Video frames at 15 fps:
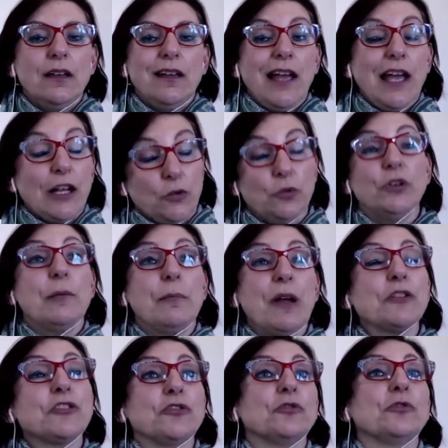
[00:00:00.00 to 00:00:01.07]
a good
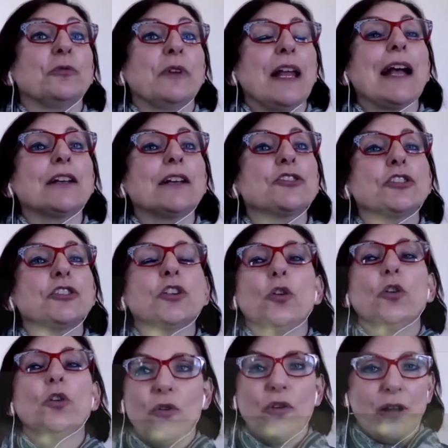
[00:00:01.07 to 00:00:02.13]
emotional reaction
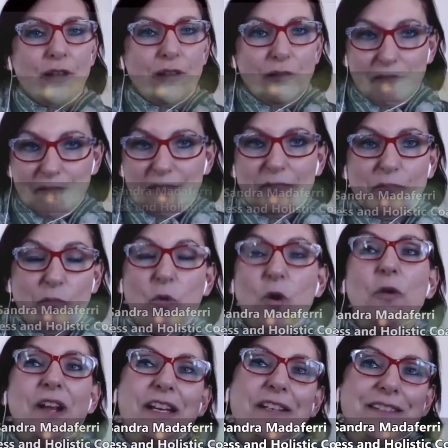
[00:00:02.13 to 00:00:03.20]
or a
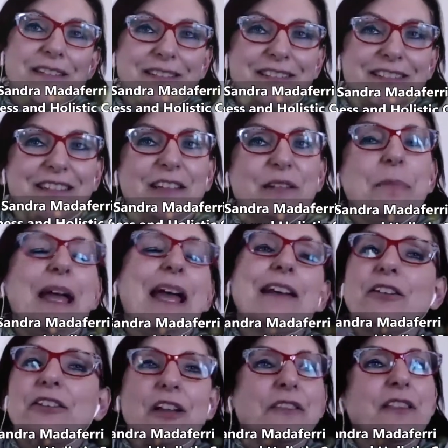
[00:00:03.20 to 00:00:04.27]
what is considered bad
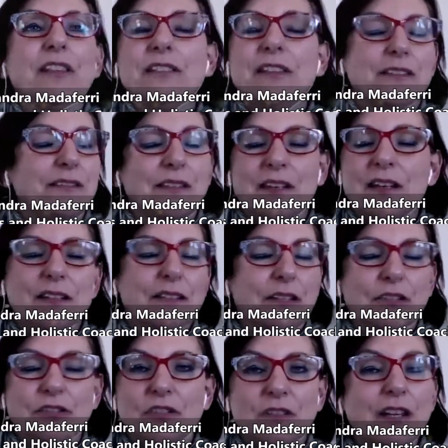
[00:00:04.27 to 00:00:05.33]
i don't think there's any
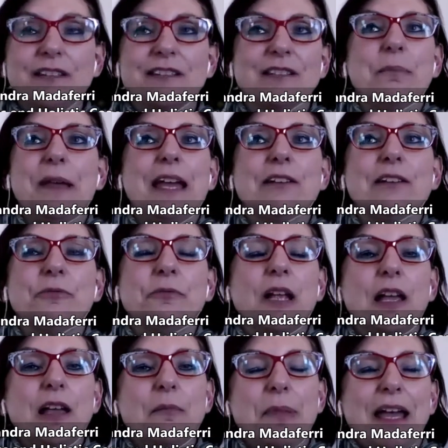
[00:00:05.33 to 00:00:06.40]
such thing as a bad
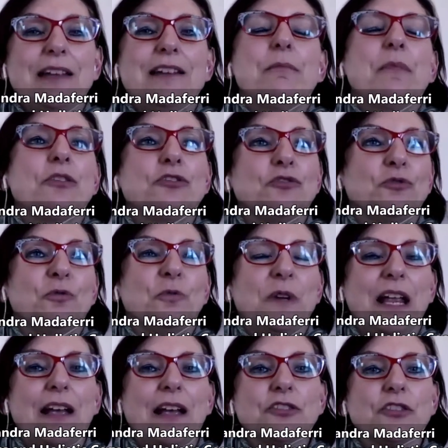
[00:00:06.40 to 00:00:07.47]
bad emotional
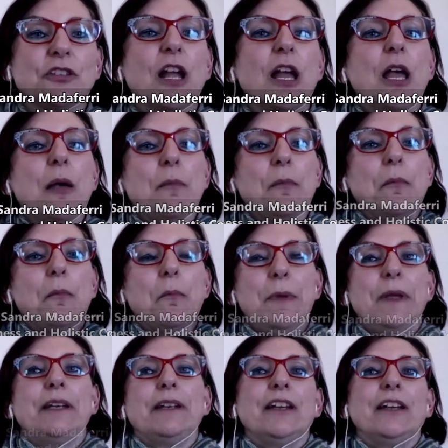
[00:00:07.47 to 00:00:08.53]
reaction
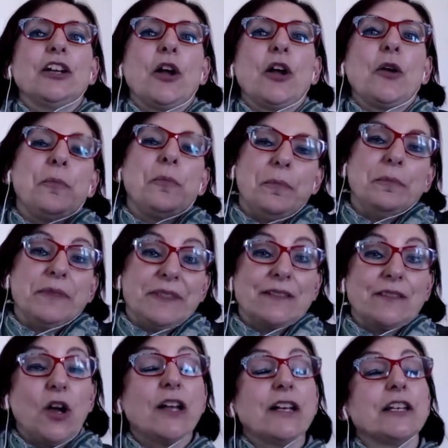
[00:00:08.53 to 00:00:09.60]
but you know
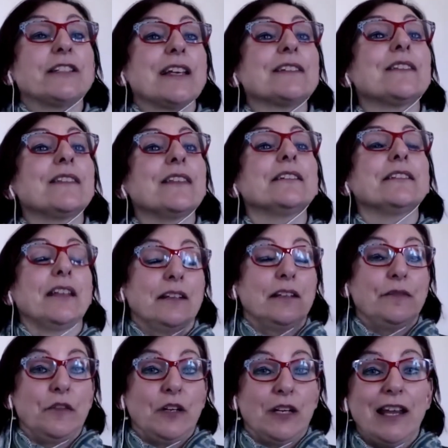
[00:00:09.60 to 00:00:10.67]
society does think that
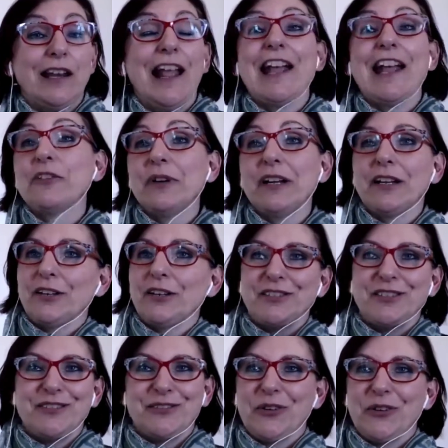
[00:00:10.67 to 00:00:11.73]
if you get angry
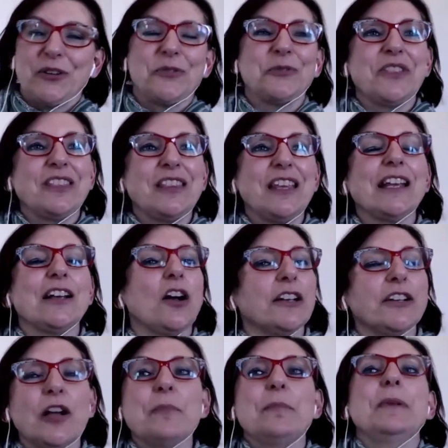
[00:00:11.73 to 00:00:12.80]
it's not a good thing i
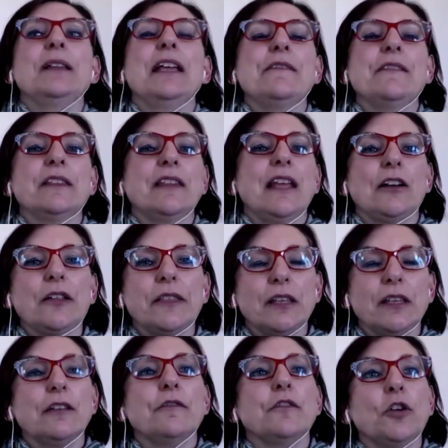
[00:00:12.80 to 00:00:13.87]
don't believe in that i
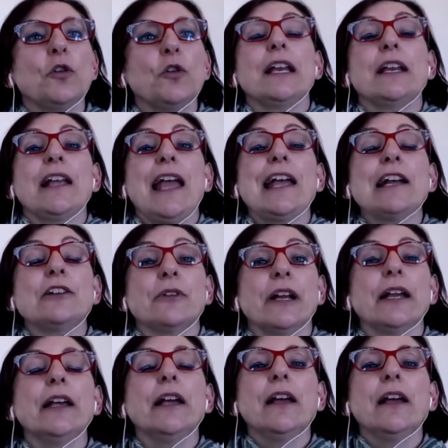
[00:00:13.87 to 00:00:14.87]
think if you're getting angry